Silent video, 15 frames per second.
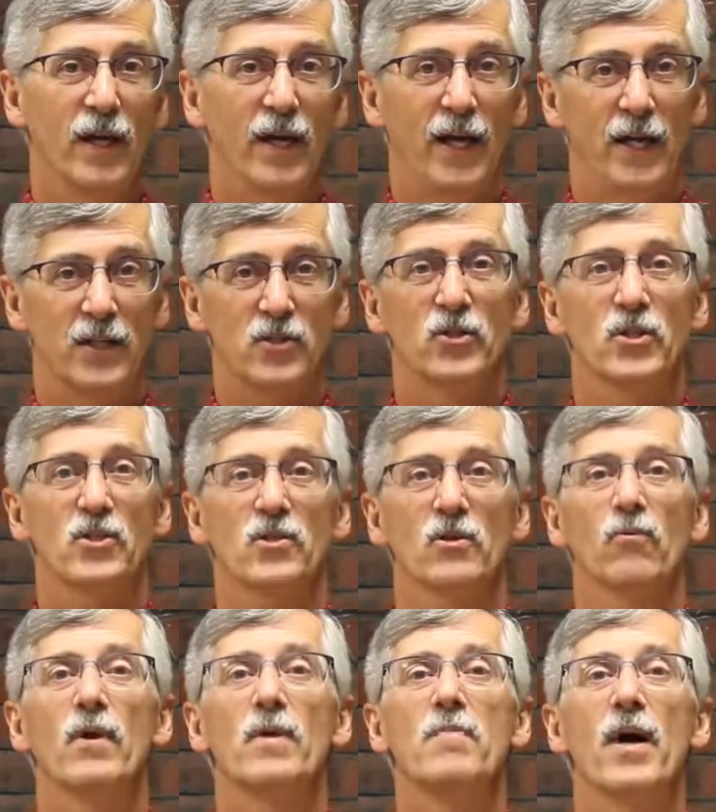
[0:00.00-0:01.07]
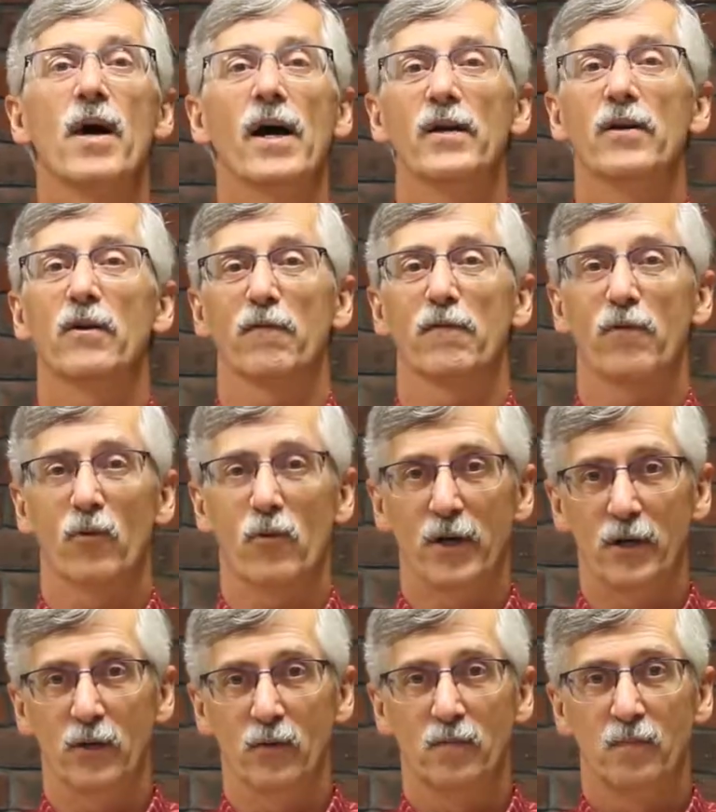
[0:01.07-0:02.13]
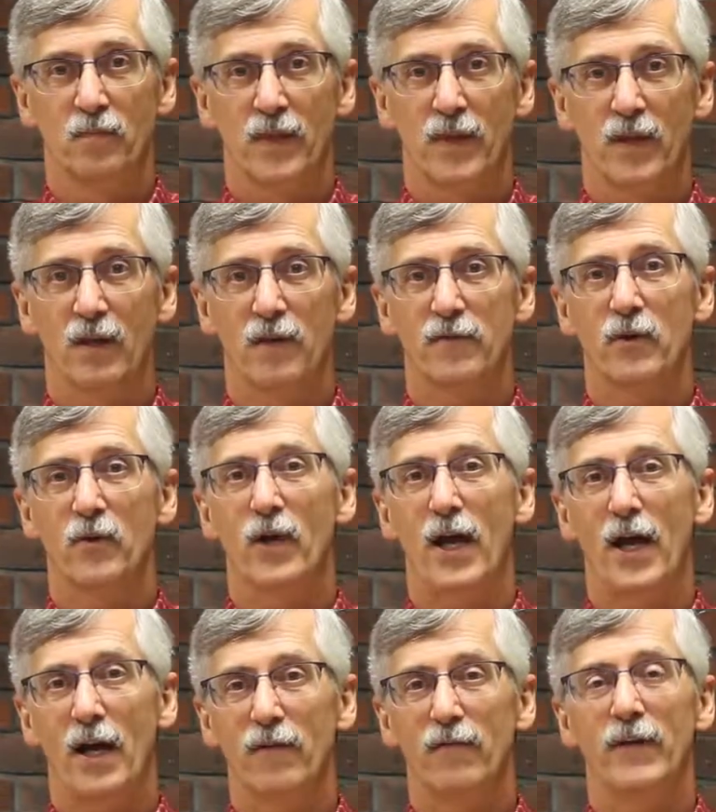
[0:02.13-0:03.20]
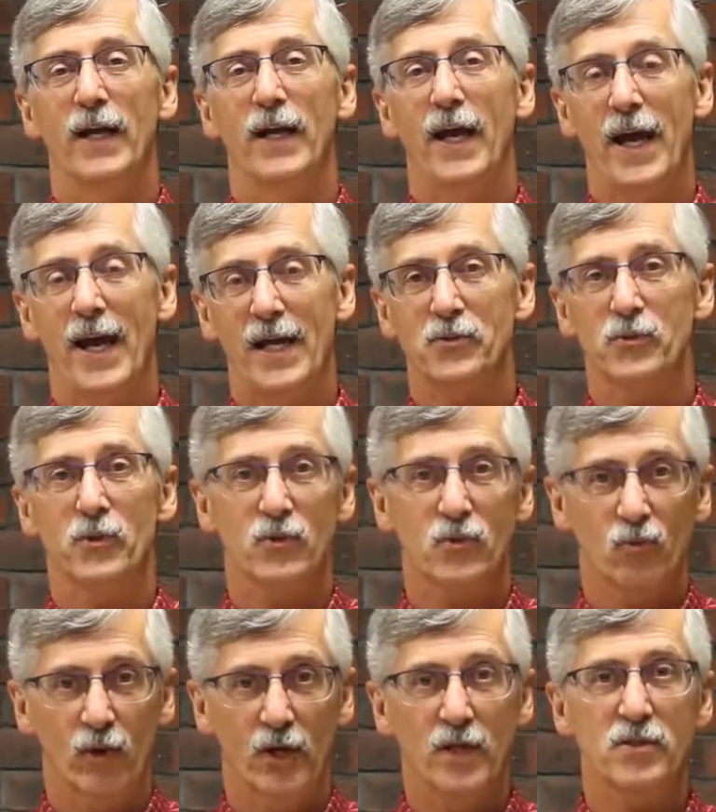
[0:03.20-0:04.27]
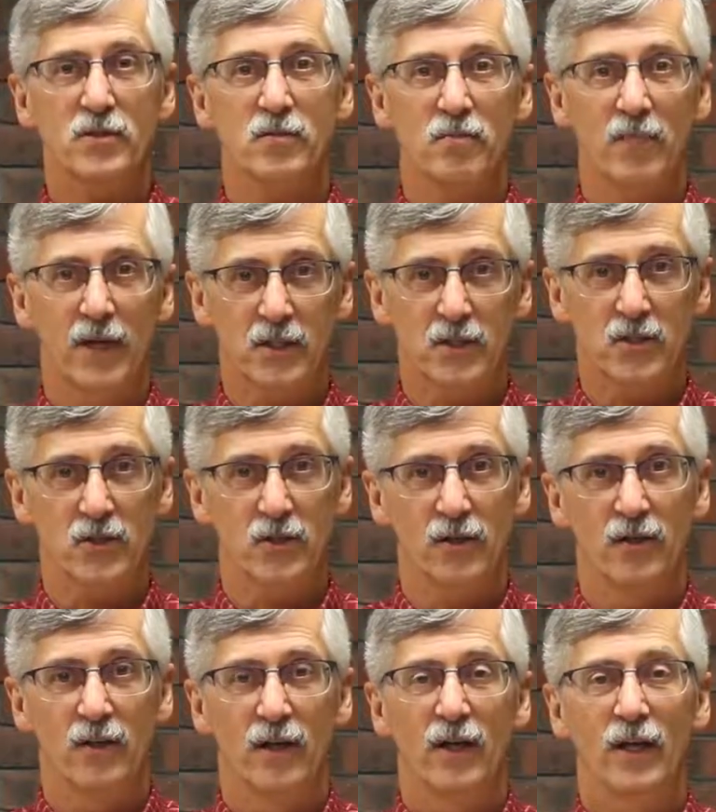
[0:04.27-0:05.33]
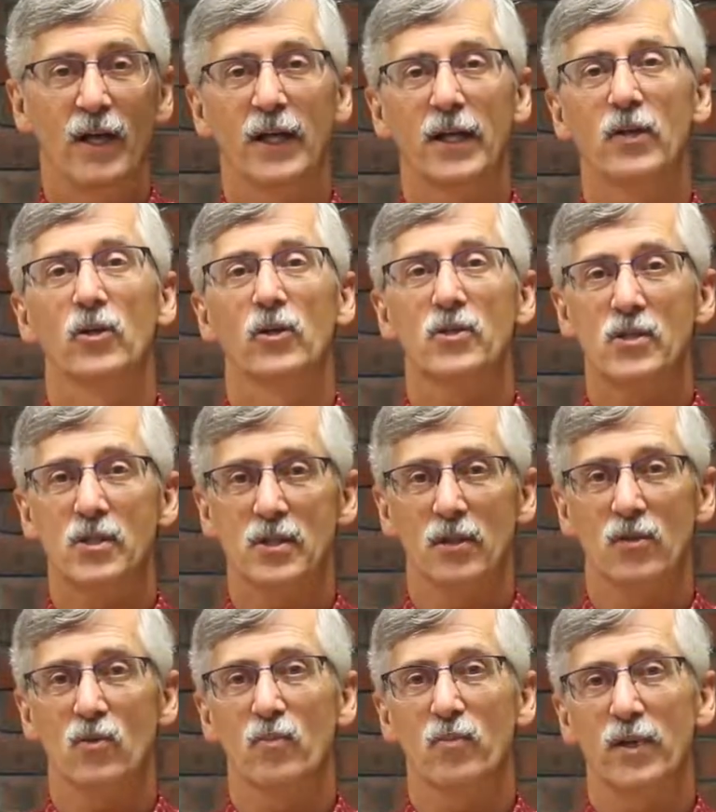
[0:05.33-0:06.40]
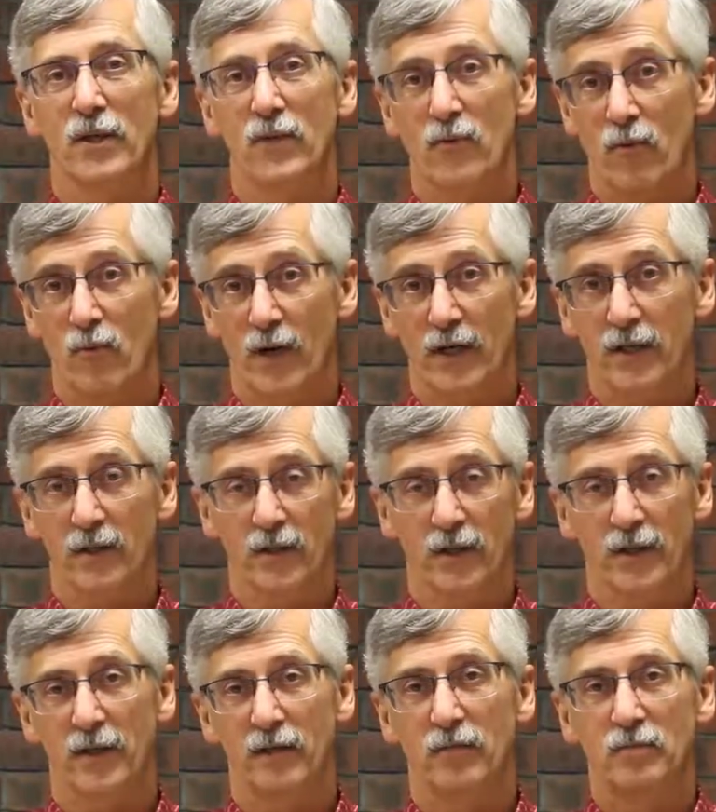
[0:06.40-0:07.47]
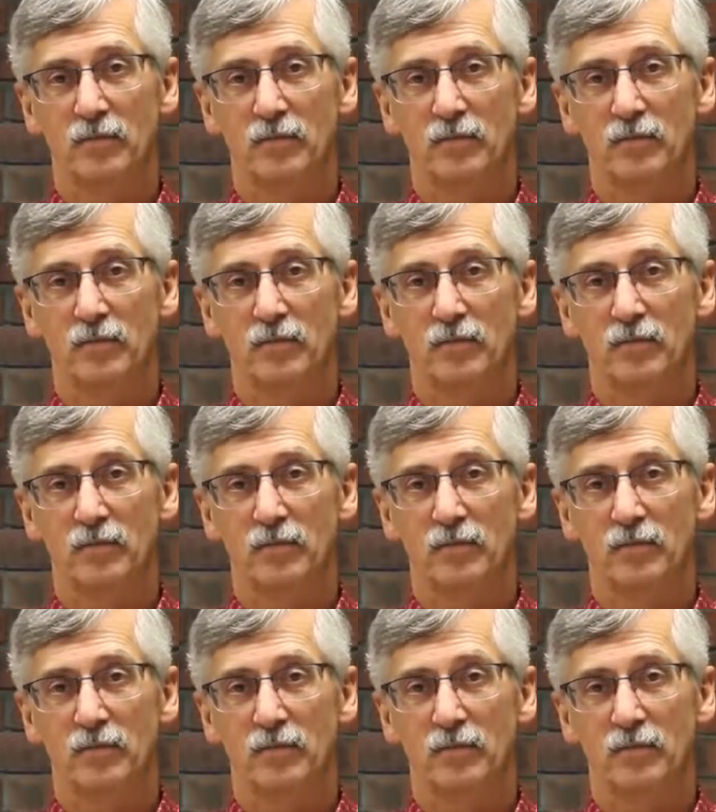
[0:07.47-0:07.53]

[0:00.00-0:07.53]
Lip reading: as just a reminder for you. If you have a hazardous waste mixture, it could still be regulated.